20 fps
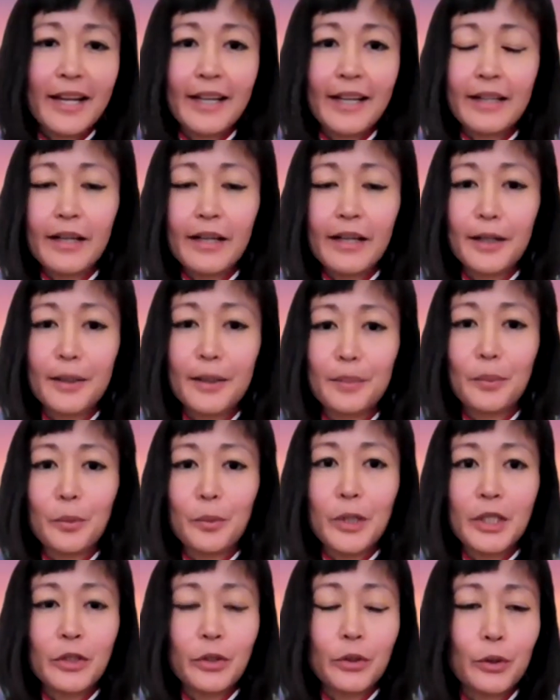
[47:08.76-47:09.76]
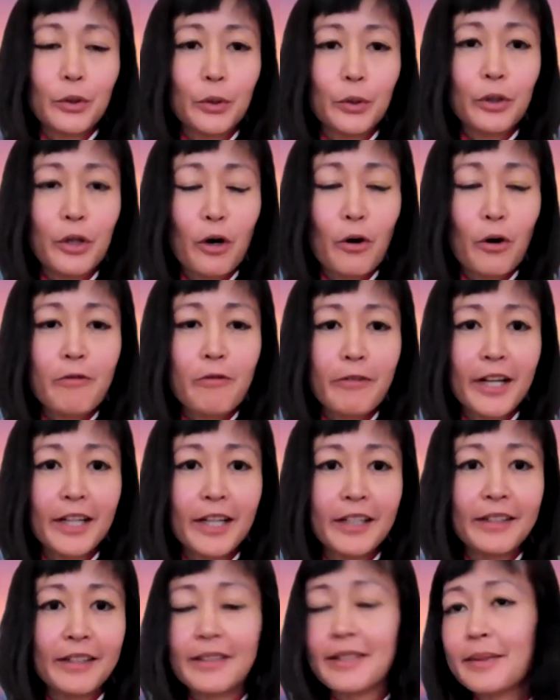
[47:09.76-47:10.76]
that we do
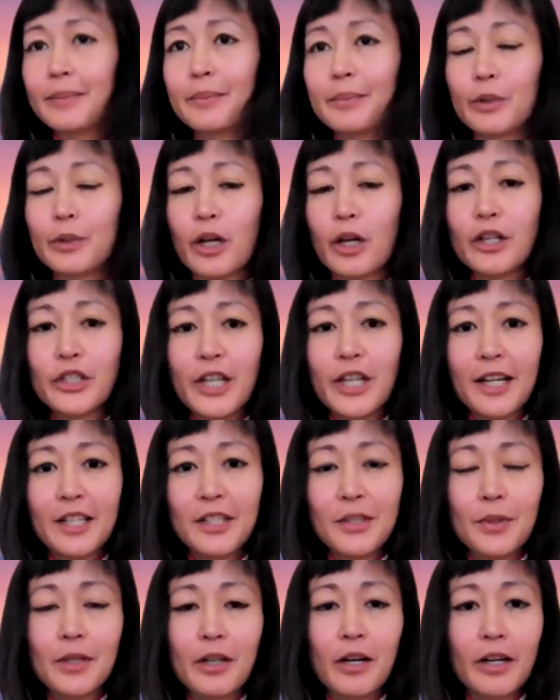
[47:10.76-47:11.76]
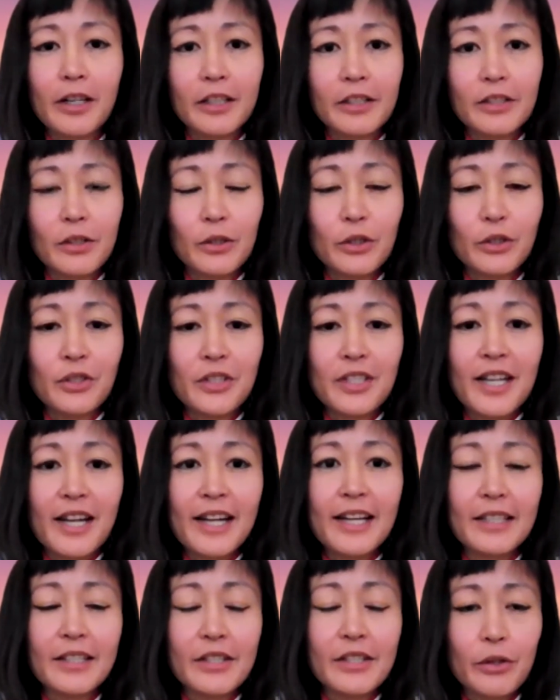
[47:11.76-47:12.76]
co-fund projects with Arctic Social
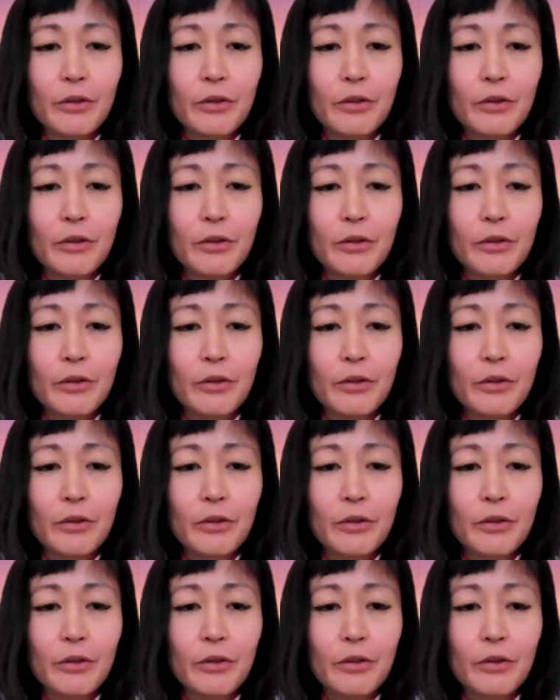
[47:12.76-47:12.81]
Science.